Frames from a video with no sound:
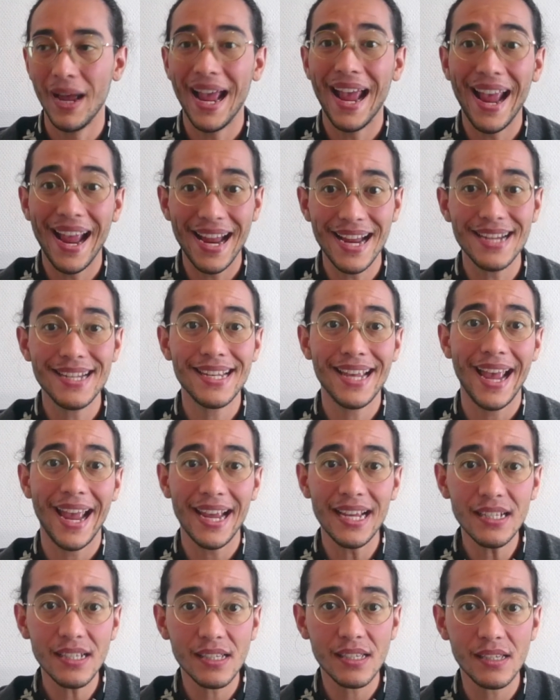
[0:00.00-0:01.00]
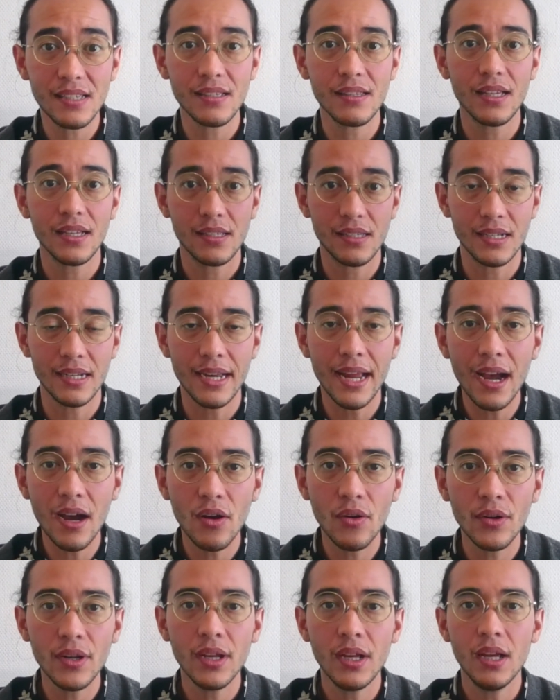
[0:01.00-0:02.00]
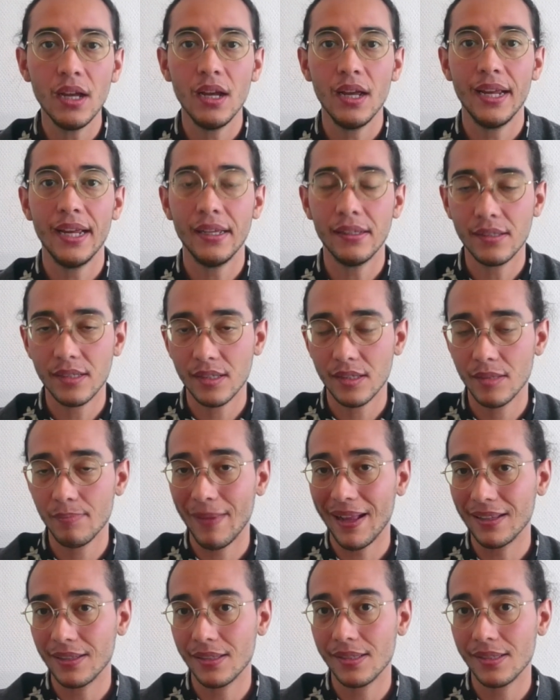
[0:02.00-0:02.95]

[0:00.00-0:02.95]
A case, that's a noun. It's spelled